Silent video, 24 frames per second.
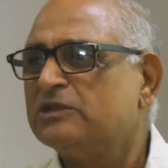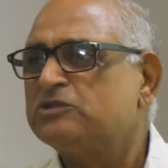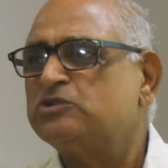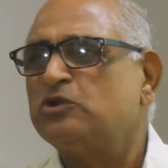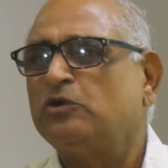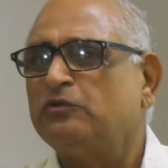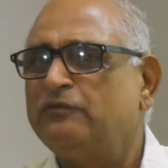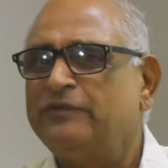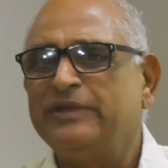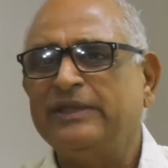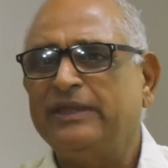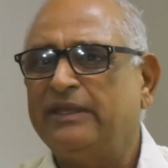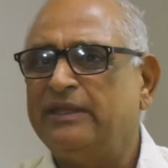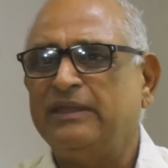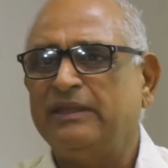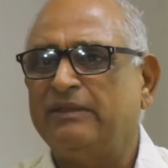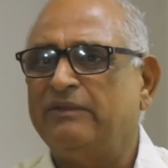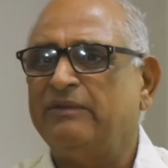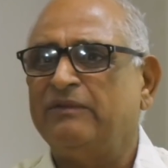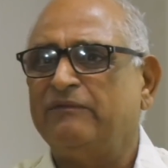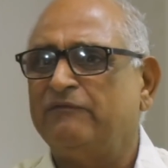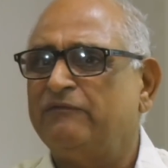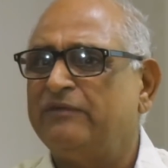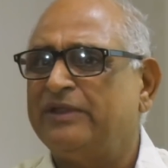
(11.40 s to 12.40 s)
So
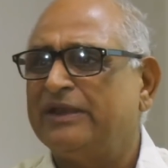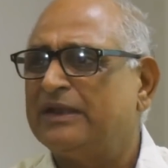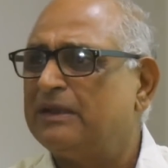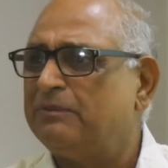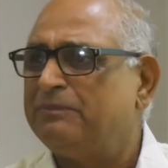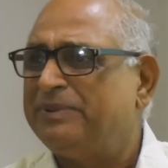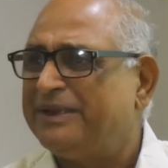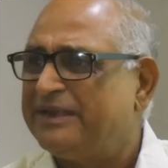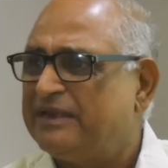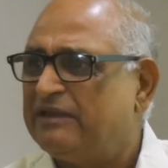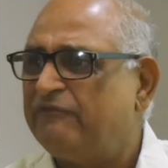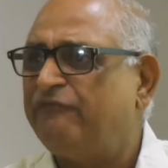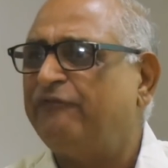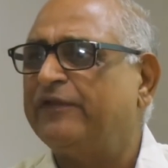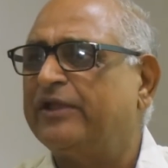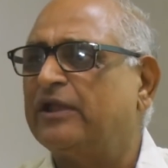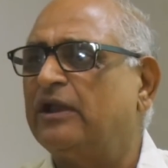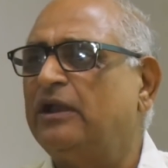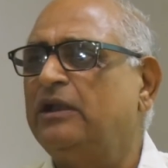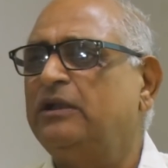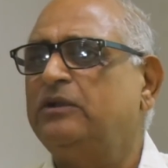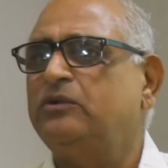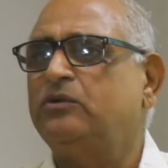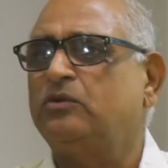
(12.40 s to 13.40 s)
we, it'll be
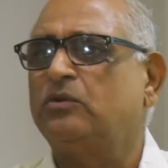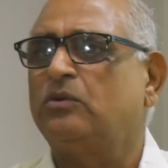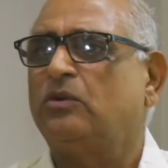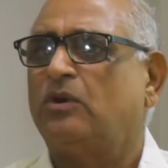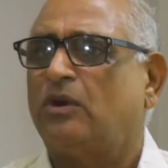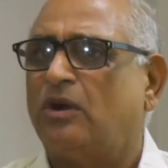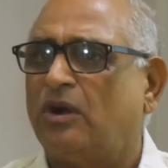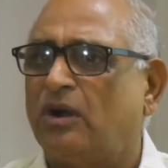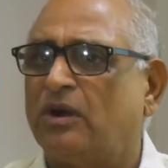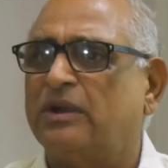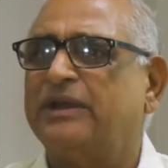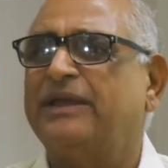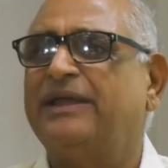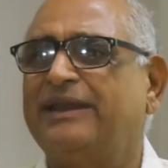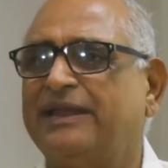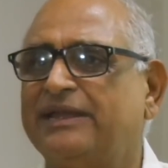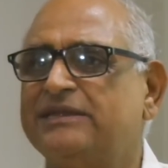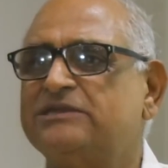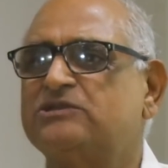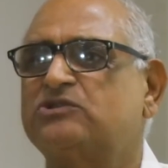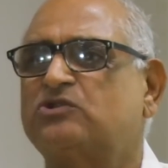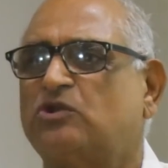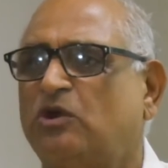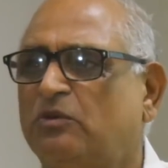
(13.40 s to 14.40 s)
difficult to
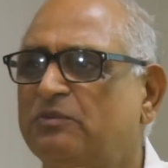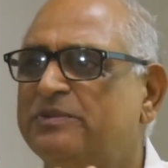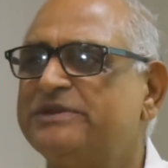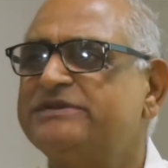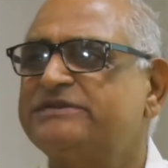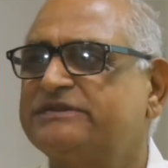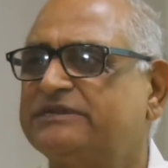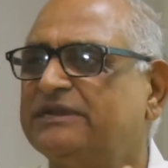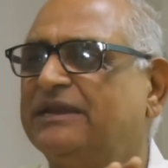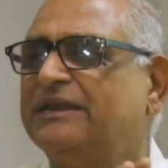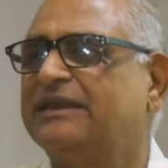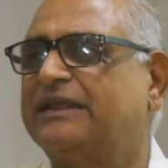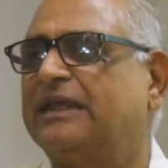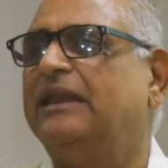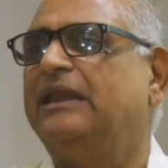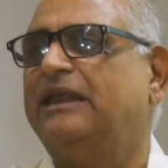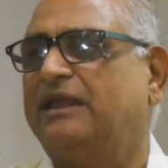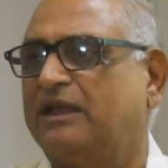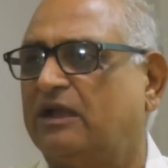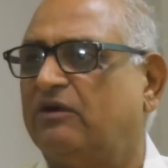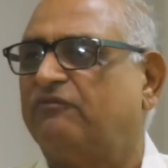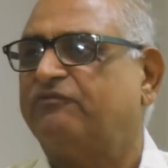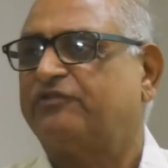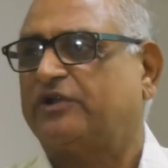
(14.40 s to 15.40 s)
organize commercial
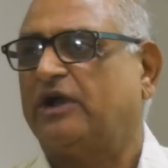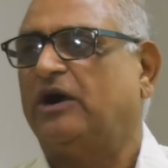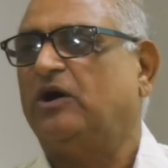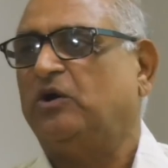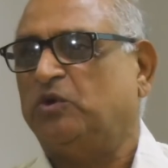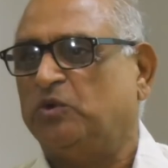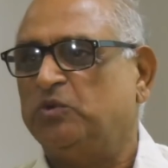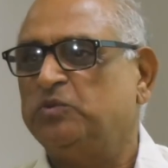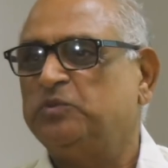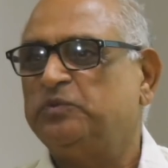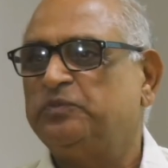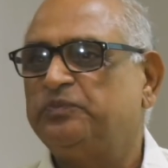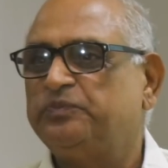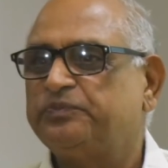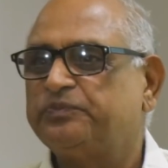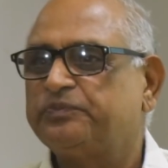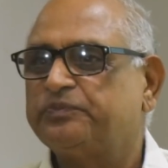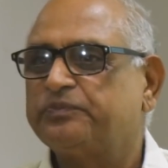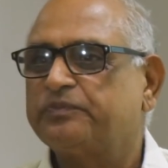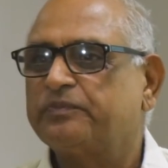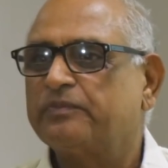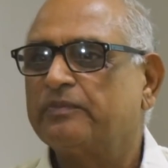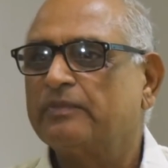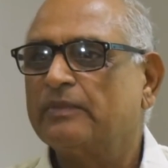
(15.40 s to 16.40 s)
killing of cow.
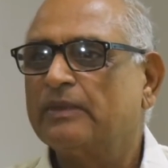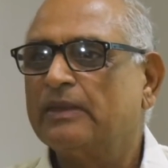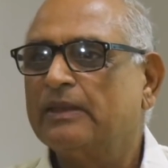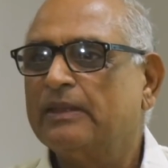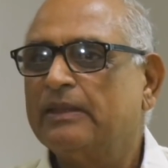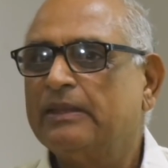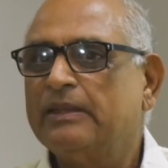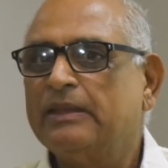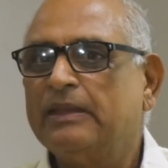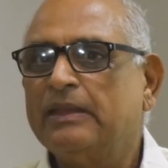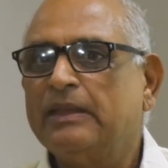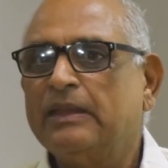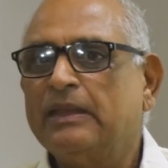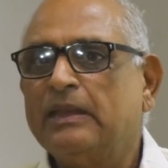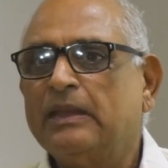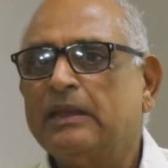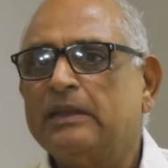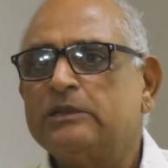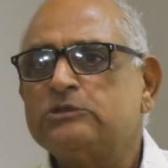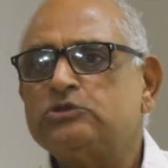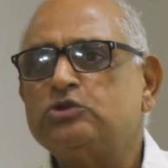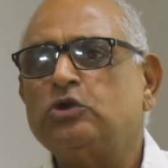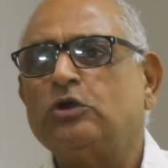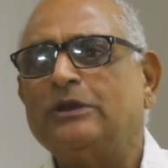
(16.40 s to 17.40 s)

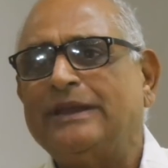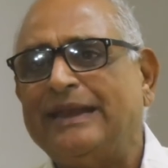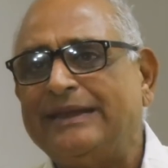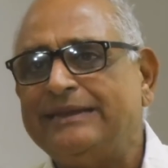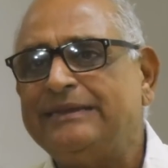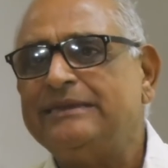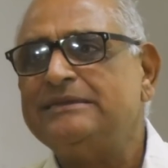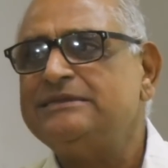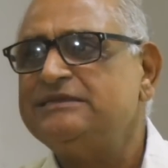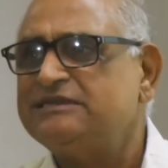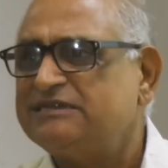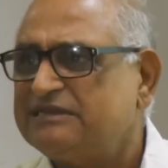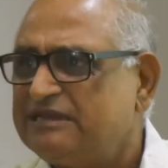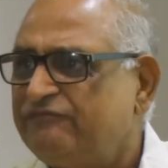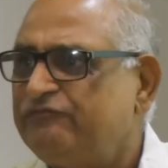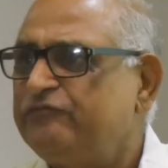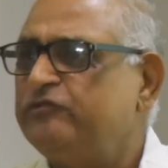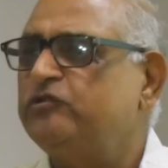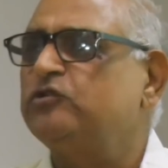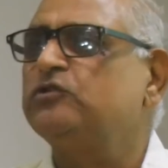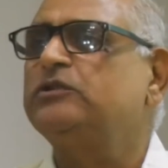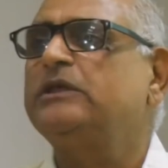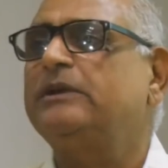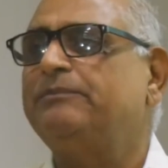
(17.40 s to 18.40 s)
So let us
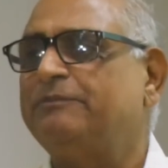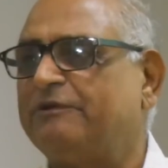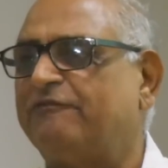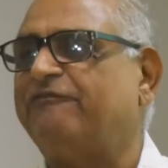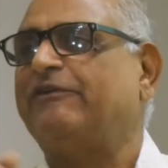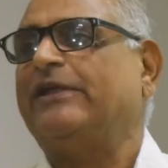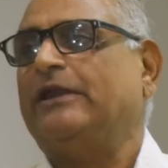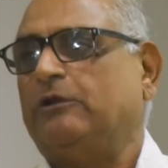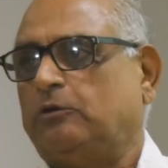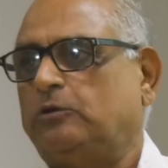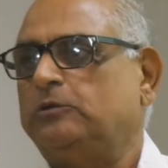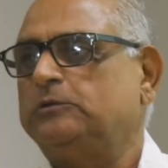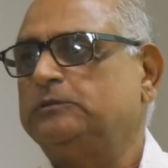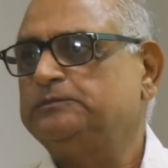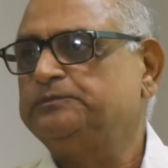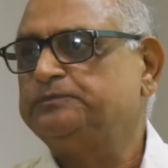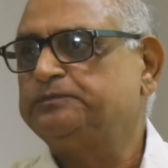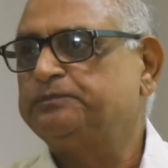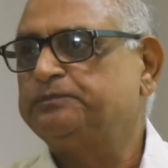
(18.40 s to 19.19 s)
shift to the buffalo.